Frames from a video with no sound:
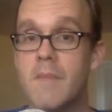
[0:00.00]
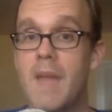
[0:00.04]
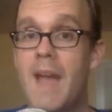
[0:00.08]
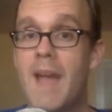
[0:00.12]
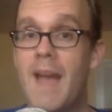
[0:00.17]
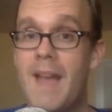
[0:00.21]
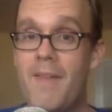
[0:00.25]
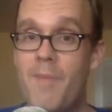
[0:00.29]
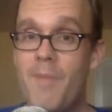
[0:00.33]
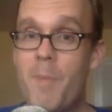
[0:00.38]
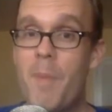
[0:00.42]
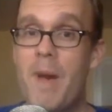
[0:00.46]

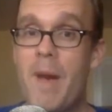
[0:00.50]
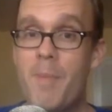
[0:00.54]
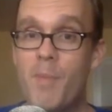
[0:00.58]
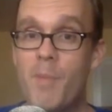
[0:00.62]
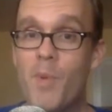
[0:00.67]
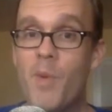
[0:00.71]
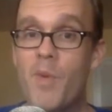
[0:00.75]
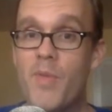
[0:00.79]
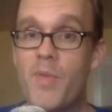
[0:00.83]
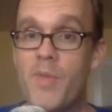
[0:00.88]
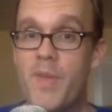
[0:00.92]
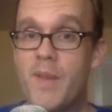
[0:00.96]
I have a
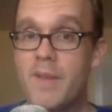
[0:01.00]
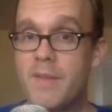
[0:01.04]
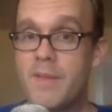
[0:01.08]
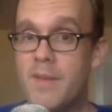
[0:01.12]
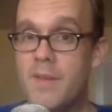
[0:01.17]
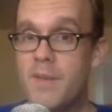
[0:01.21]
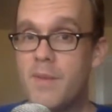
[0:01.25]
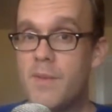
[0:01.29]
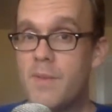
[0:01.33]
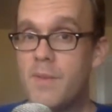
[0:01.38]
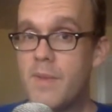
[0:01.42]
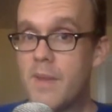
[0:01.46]
popcorn thing
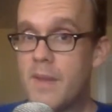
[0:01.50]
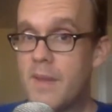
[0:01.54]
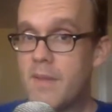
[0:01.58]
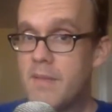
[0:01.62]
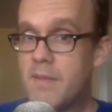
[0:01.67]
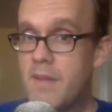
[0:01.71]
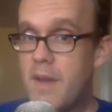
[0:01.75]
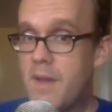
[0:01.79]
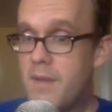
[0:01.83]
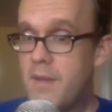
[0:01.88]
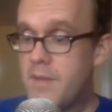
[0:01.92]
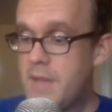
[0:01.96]
too. Like
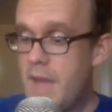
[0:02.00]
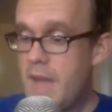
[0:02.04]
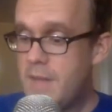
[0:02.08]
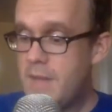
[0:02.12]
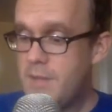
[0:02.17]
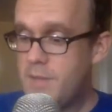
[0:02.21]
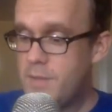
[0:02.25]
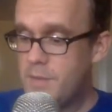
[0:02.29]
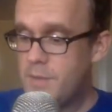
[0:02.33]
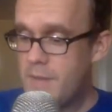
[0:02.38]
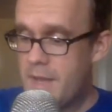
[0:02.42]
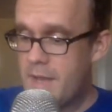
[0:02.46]
I
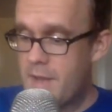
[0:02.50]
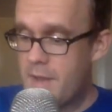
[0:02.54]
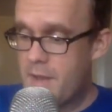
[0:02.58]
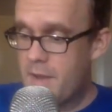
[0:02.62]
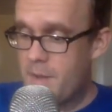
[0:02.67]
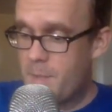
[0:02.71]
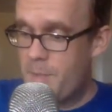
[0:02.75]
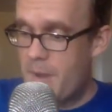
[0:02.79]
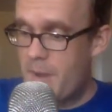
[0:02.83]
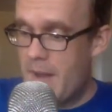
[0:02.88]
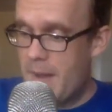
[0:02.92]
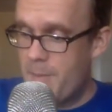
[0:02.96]
do like a
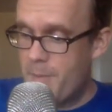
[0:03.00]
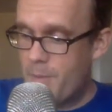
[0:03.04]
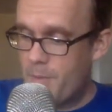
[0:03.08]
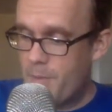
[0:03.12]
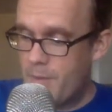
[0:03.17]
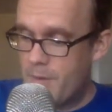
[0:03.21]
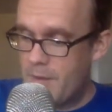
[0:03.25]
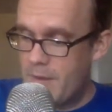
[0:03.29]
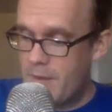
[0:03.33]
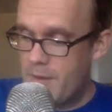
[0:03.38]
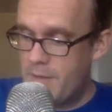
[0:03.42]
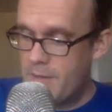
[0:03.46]
good
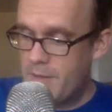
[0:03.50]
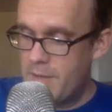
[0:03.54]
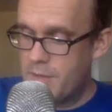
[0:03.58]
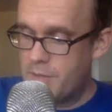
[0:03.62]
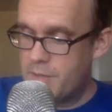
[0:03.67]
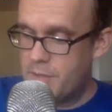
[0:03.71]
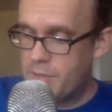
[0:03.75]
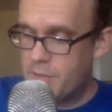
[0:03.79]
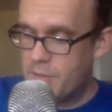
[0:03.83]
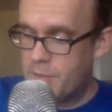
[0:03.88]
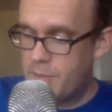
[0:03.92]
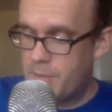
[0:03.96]
popcorn. I don't like
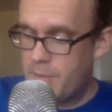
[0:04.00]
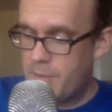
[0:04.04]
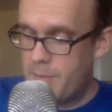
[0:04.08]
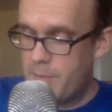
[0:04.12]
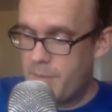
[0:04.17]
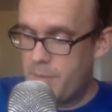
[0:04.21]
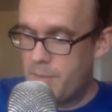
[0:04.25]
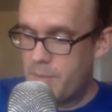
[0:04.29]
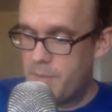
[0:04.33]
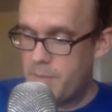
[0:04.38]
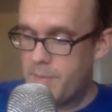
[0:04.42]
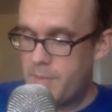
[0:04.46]
sugar
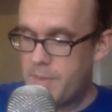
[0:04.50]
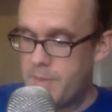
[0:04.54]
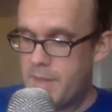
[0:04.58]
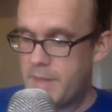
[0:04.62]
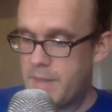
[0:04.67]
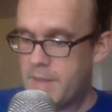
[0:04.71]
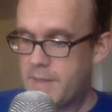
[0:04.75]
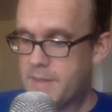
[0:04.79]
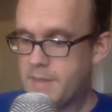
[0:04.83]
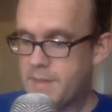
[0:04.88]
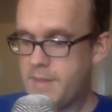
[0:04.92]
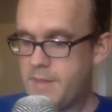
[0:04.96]
popcorn, but
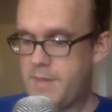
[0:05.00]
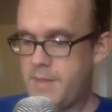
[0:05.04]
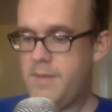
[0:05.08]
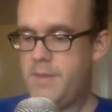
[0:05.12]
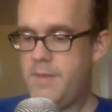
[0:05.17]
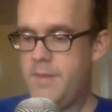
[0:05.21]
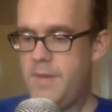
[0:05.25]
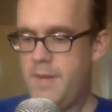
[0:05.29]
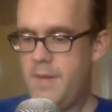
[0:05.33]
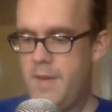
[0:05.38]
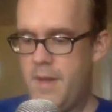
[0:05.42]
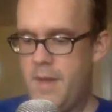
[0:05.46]
like that's so
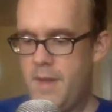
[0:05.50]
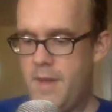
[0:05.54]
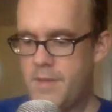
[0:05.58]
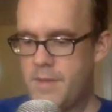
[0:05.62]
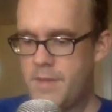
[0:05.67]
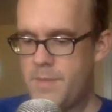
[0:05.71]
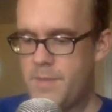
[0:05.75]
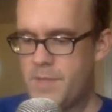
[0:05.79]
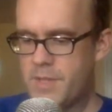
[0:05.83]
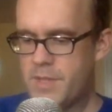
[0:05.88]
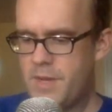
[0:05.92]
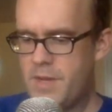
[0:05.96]

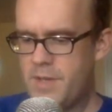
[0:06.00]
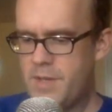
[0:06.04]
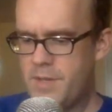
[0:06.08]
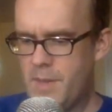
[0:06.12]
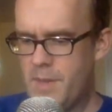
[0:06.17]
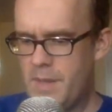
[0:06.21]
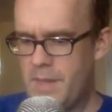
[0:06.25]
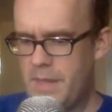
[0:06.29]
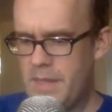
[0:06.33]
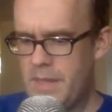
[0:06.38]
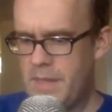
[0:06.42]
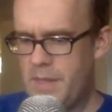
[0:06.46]
I'm just gonna do a
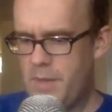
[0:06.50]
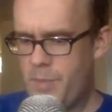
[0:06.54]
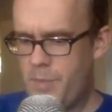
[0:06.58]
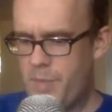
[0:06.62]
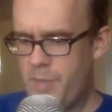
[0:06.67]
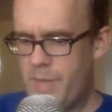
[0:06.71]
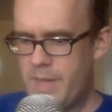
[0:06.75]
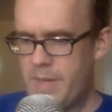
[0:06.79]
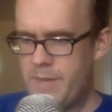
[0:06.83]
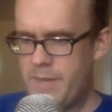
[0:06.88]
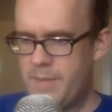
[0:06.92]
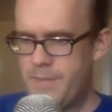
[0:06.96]
little
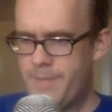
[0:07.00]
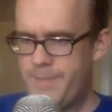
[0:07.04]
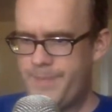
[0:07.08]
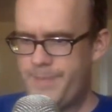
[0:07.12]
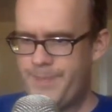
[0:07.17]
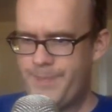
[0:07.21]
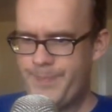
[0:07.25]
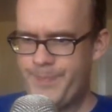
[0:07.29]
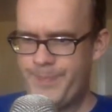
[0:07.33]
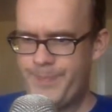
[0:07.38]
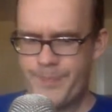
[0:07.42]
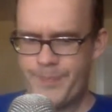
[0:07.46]
bit
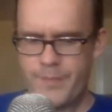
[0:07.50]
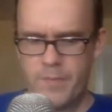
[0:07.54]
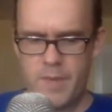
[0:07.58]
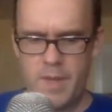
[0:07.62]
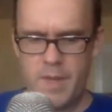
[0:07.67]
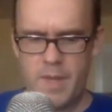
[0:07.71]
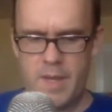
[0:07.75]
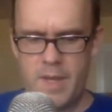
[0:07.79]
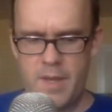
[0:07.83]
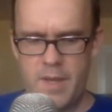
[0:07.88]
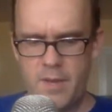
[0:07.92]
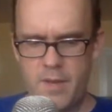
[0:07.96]

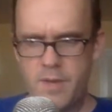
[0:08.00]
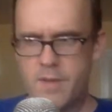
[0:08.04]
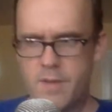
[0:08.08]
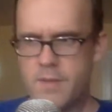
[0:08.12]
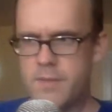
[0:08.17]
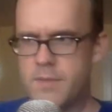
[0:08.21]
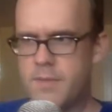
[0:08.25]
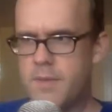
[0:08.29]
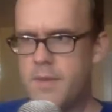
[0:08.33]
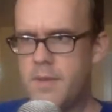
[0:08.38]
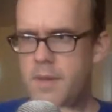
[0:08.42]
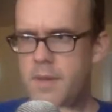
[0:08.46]
here.
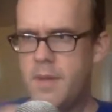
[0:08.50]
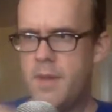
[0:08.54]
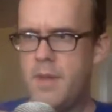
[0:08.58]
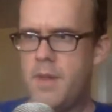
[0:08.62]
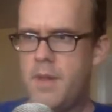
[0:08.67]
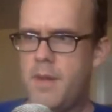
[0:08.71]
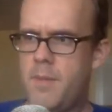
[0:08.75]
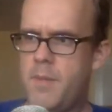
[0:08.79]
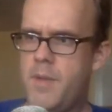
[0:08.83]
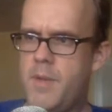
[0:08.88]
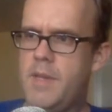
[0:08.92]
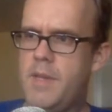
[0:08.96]
I'm
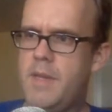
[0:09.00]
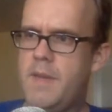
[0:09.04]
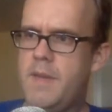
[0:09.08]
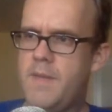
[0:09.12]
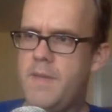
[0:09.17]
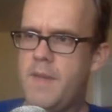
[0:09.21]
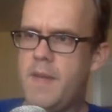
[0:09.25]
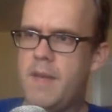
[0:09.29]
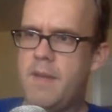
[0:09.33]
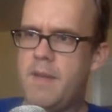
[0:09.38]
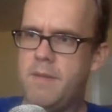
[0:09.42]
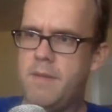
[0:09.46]
gonna leave
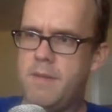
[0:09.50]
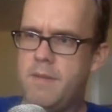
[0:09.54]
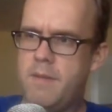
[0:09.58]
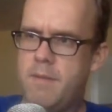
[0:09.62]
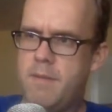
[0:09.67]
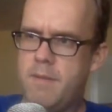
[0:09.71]
that.